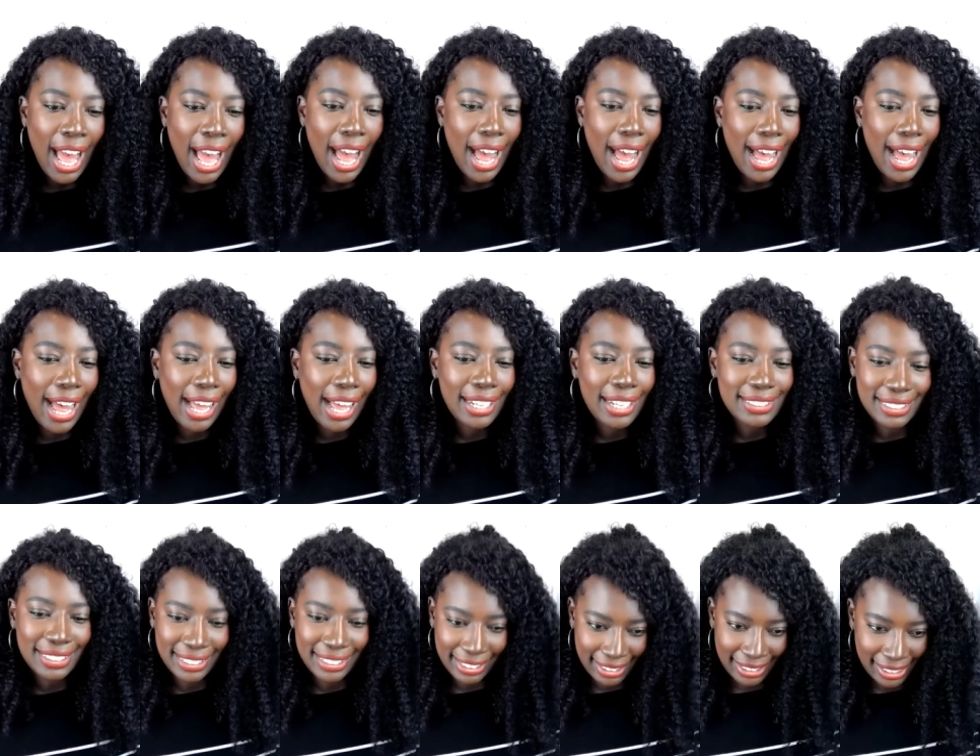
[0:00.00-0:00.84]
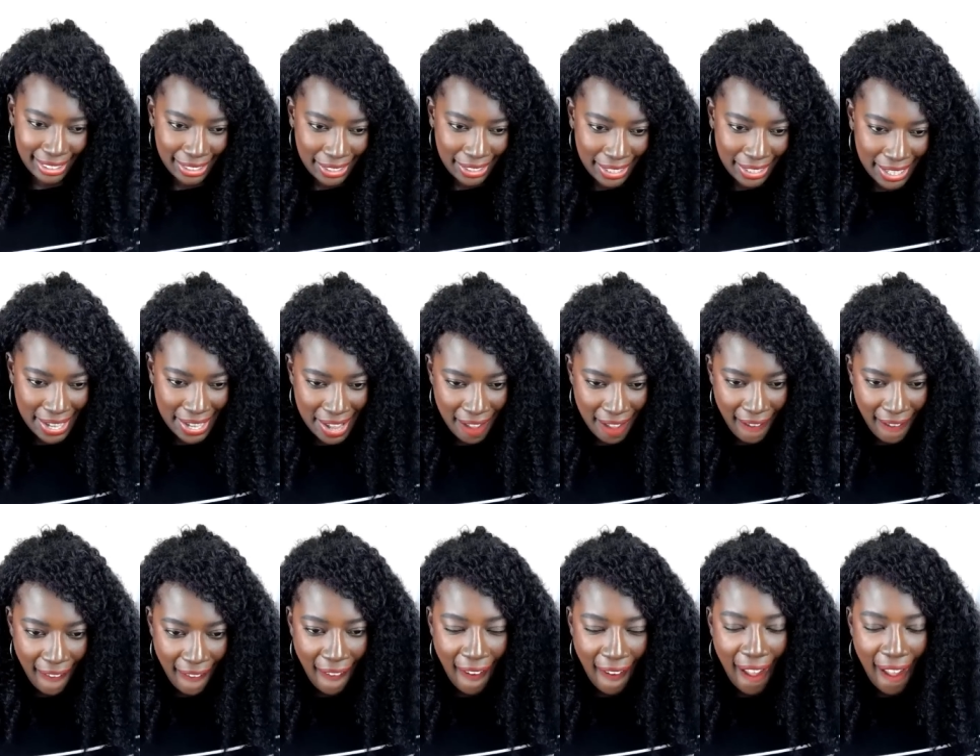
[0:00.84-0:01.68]
Uh, listen,
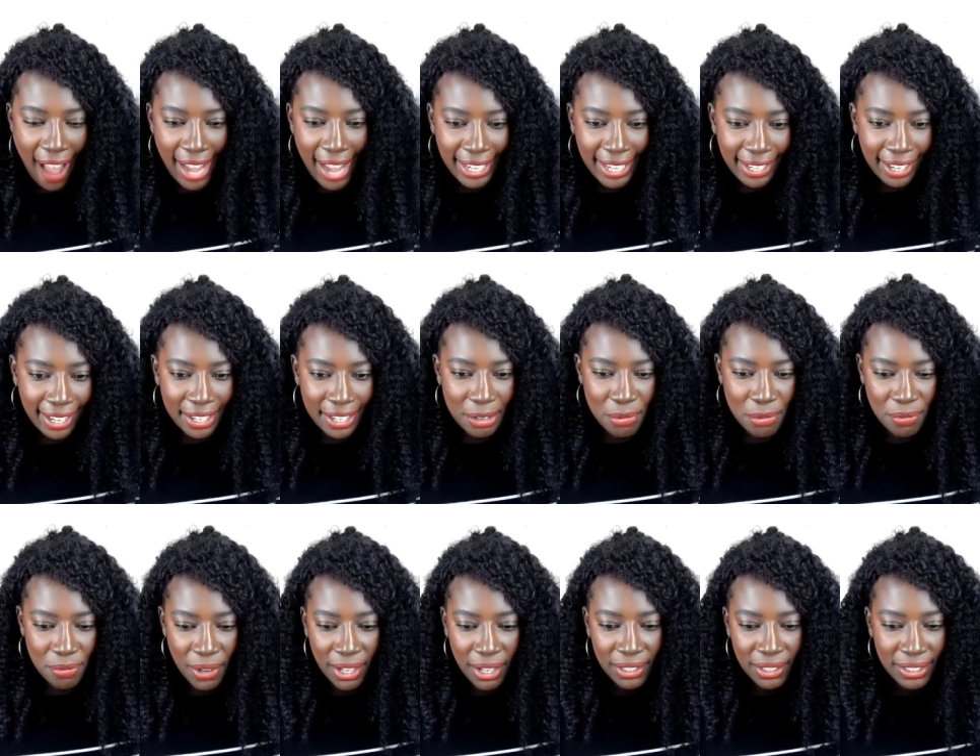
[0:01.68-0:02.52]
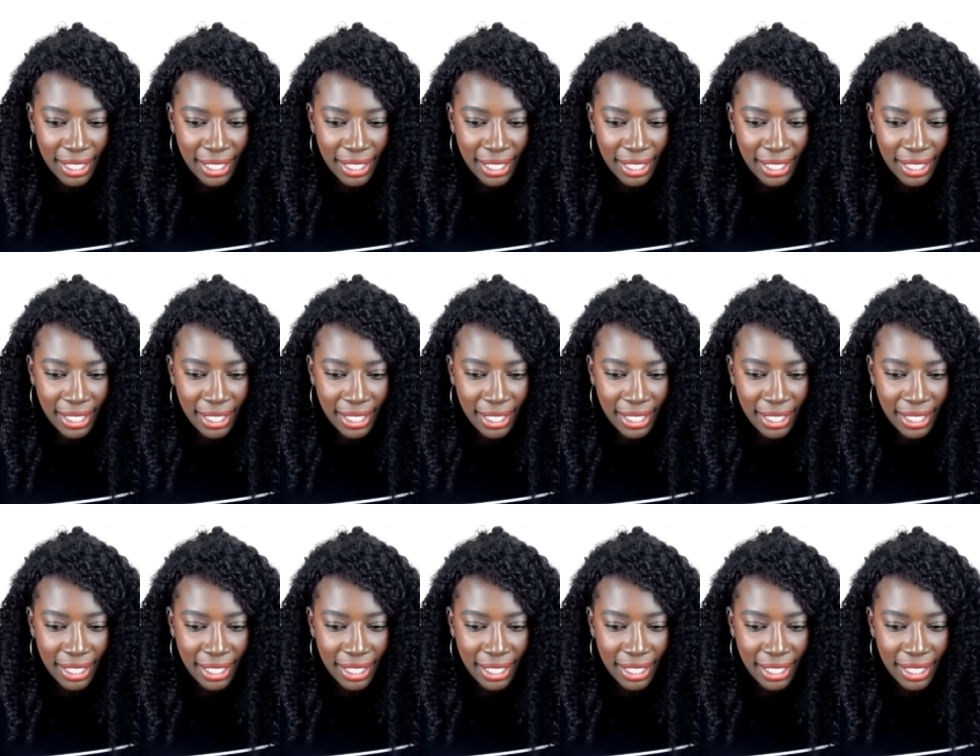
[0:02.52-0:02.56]
I kind of felt